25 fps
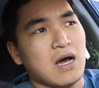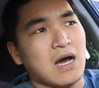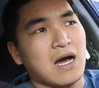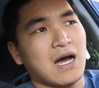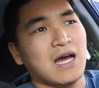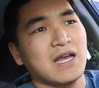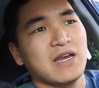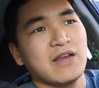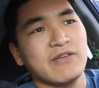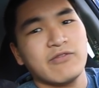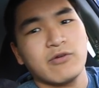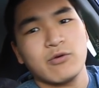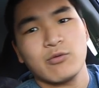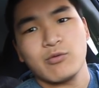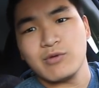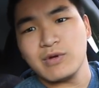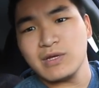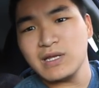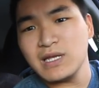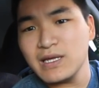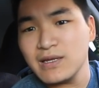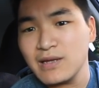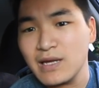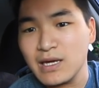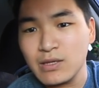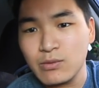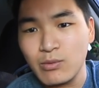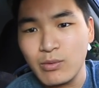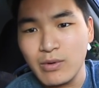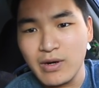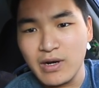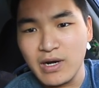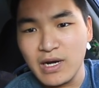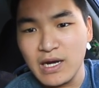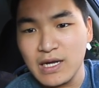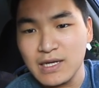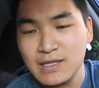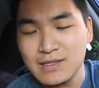I never really liked
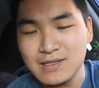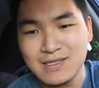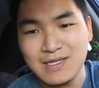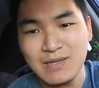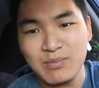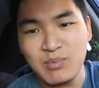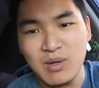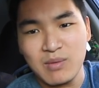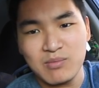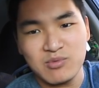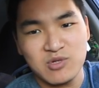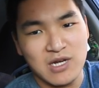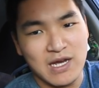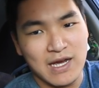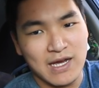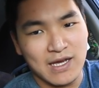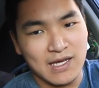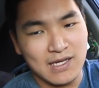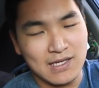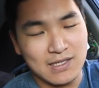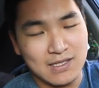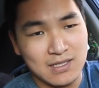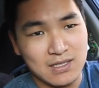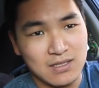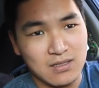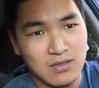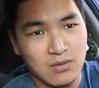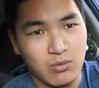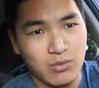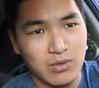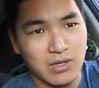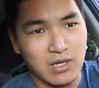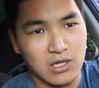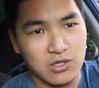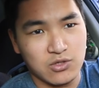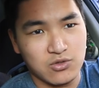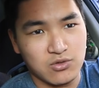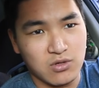wearing zip-up jackets
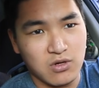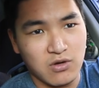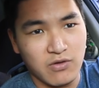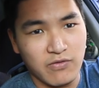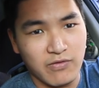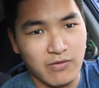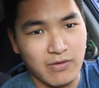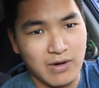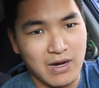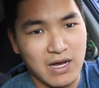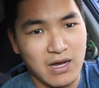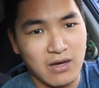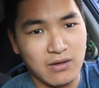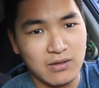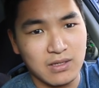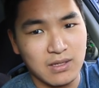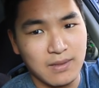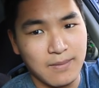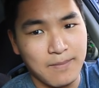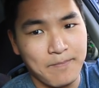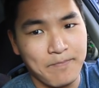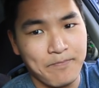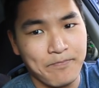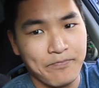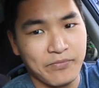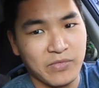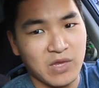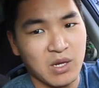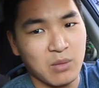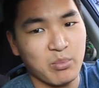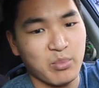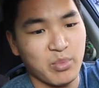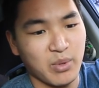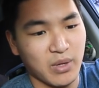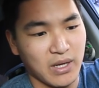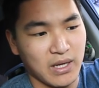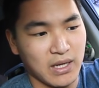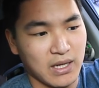when I drove around,
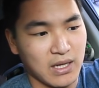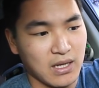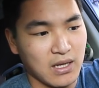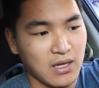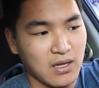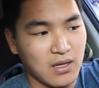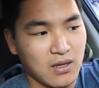but